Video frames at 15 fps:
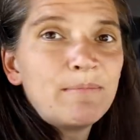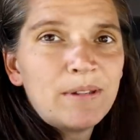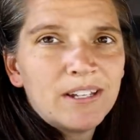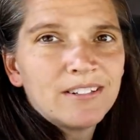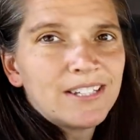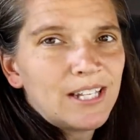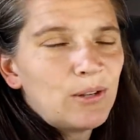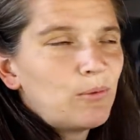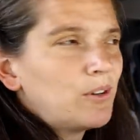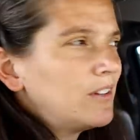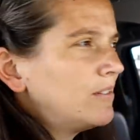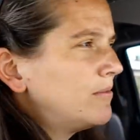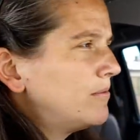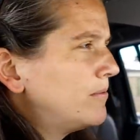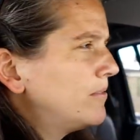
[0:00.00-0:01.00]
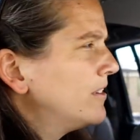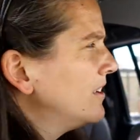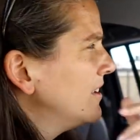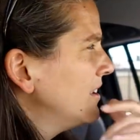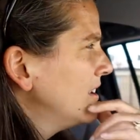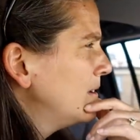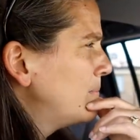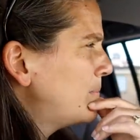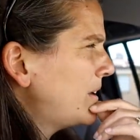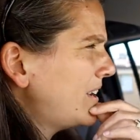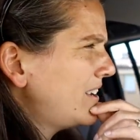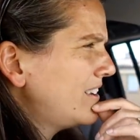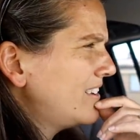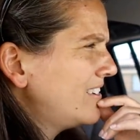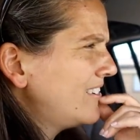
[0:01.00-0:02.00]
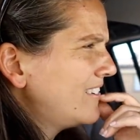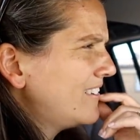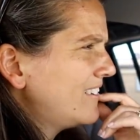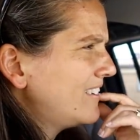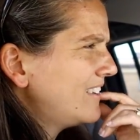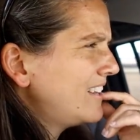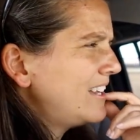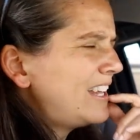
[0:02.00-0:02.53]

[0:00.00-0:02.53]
meals," he would. Mm -hmm. But